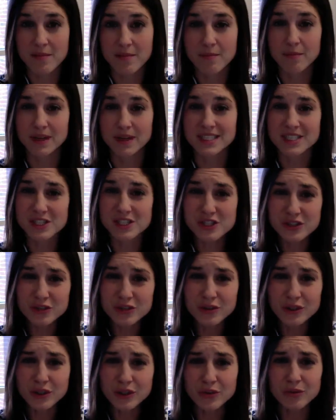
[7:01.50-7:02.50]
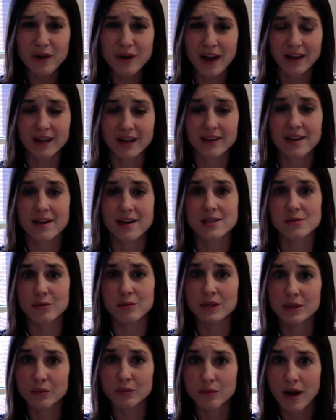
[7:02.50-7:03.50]
but do you recognize
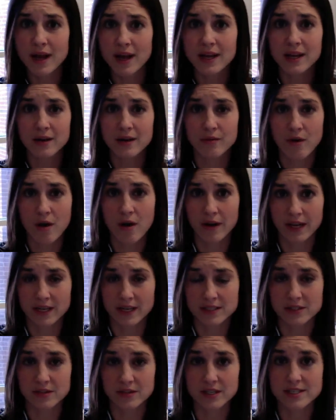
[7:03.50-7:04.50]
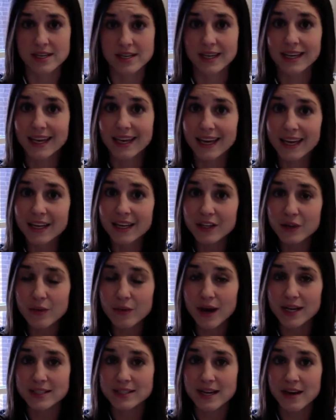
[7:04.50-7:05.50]
what the right and wrong answer is? Can you
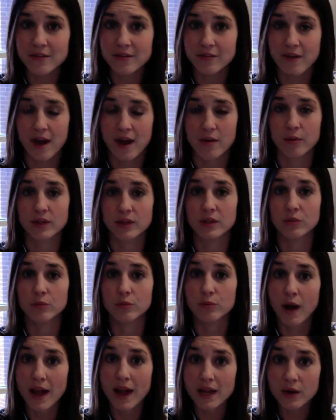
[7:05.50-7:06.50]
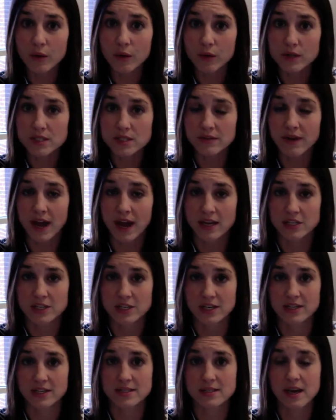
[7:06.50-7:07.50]
identify what the right course of
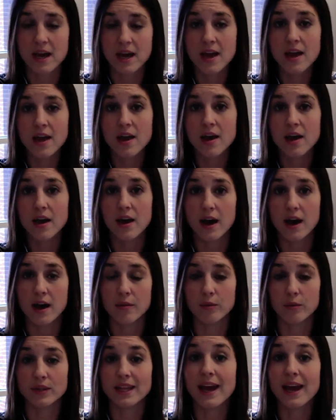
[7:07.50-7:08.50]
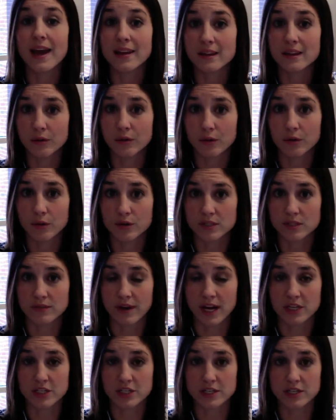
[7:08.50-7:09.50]
action is, what the ethical course of
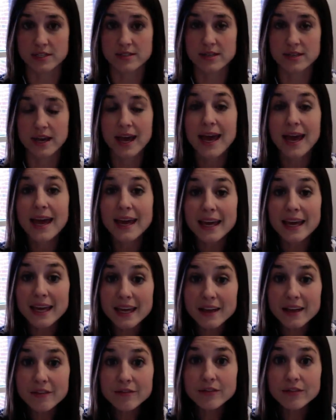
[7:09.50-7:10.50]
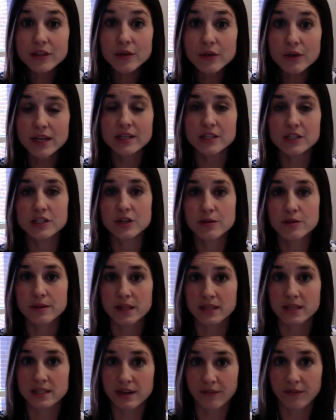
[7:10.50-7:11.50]
action is? If you can determine
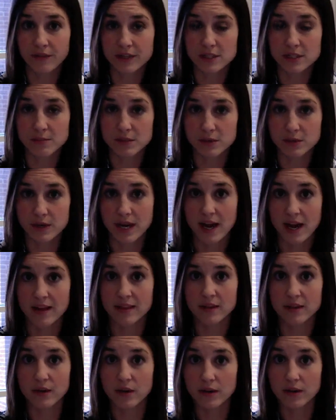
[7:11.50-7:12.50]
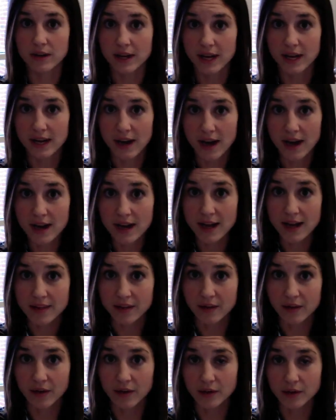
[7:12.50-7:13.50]
the difference between ethical and
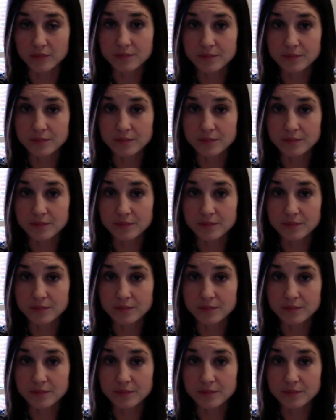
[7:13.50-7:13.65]
unethical,